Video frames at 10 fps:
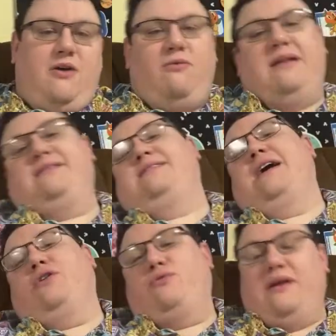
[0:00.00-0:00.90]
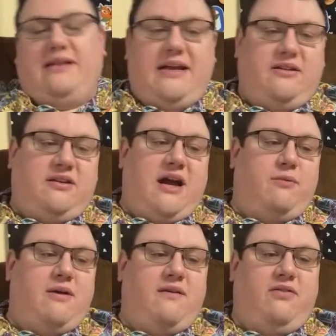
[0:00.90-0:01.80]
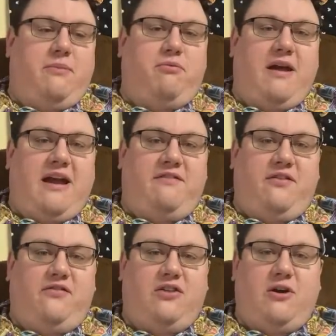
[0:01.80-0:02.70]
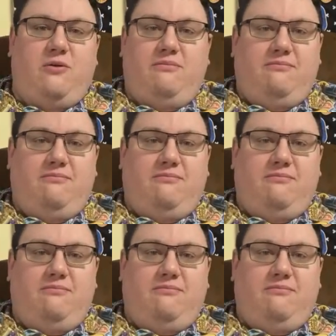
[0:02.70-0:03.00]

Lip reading: went south when they got rid of the Brave float.